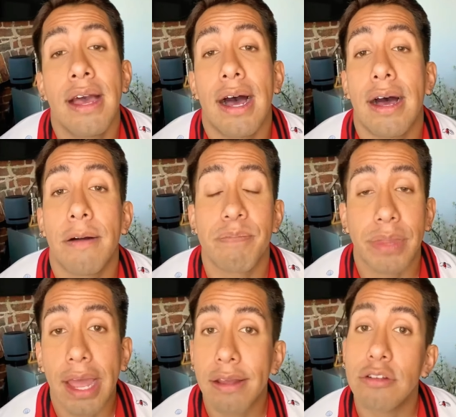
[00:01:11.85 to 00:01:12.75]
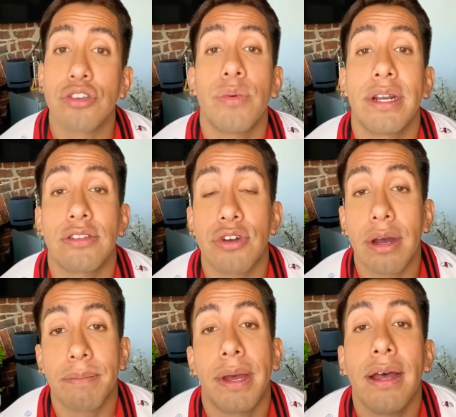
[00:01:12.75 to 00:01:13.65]
I also wanna
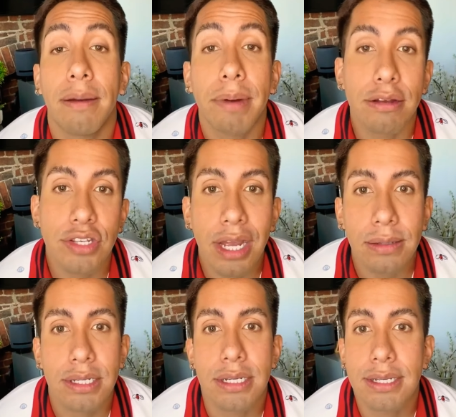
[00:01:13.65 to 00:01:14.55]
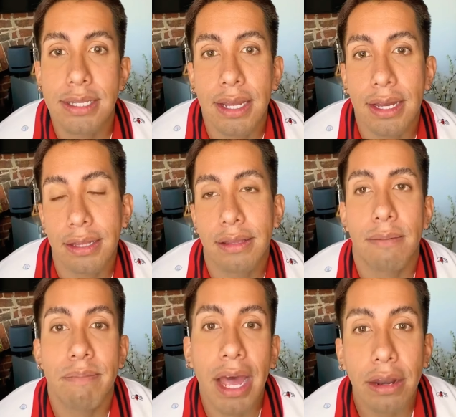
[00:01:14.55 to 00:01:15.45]
talk about subjects
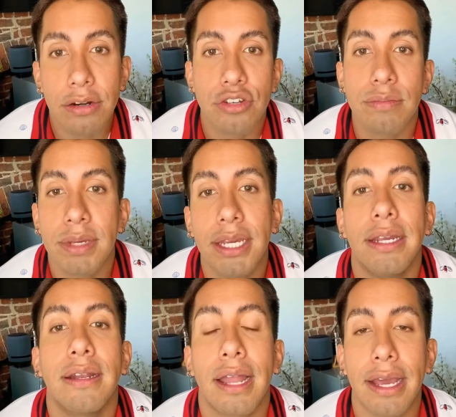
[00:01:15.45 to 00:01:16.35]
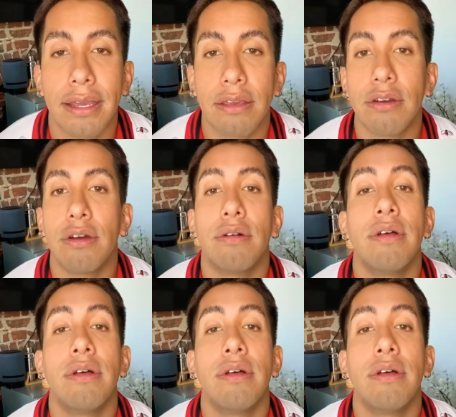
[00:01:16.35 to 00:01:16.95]
that matter to me, like, you know,